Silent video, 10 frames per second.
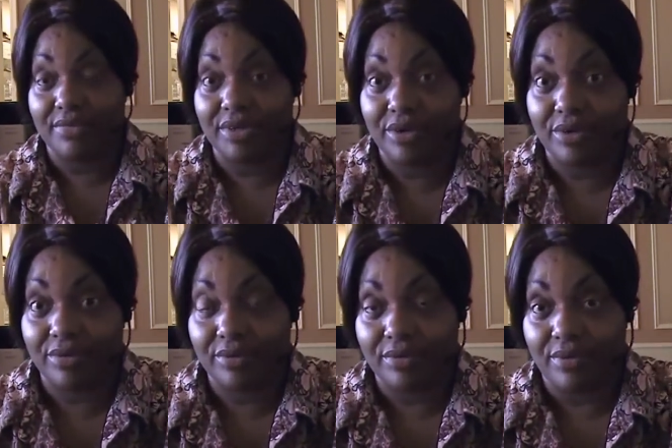You
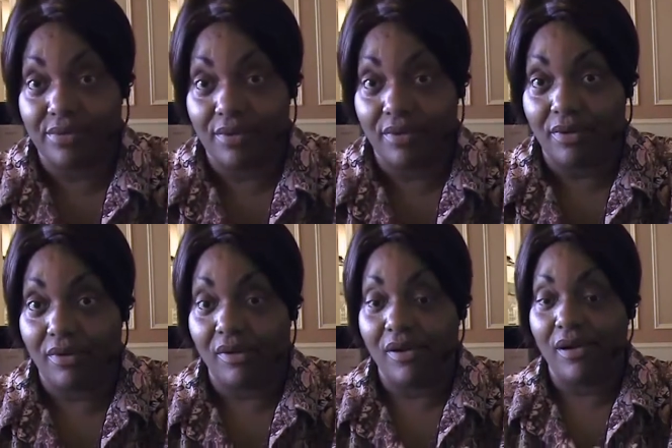know?
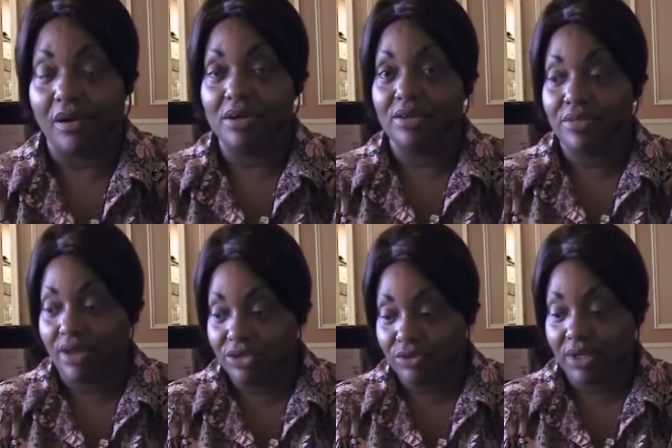You
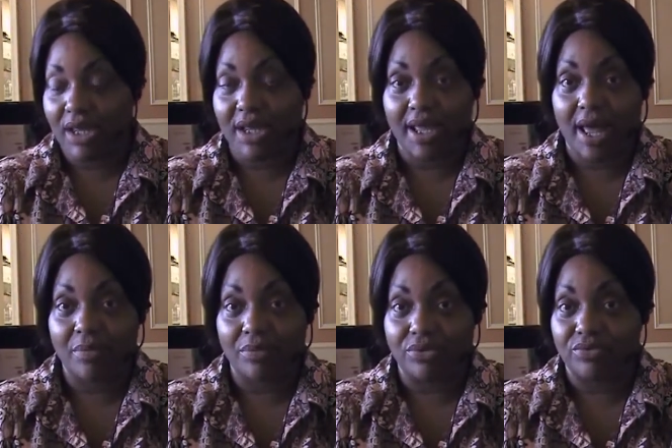thought you only liked
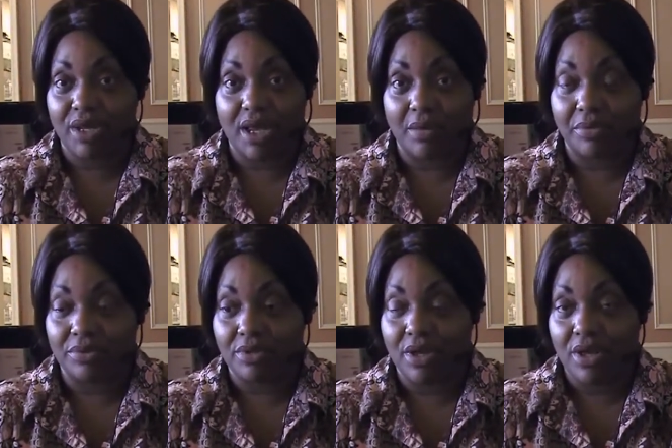apples, red apples.